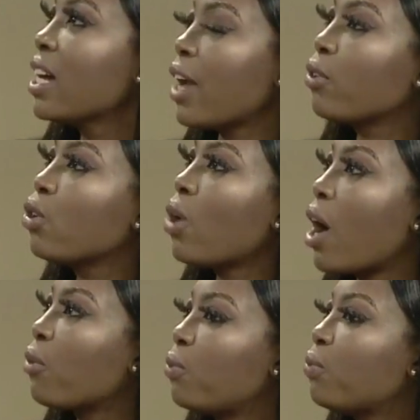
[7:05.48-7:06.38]
I don't know
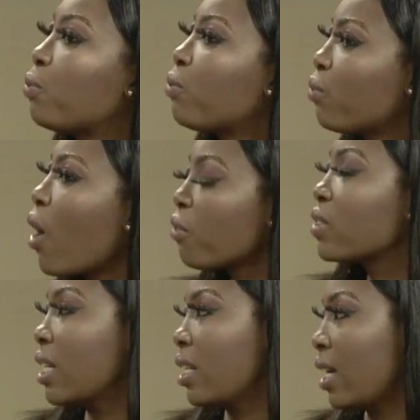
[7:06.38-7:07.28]
how often
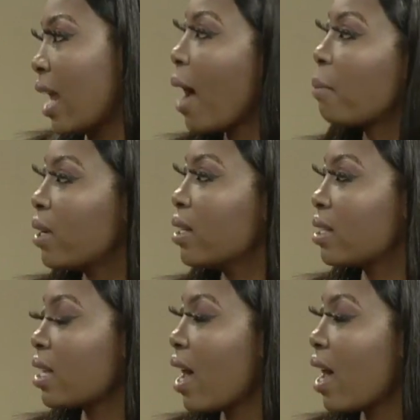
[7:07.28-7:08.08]
it happens.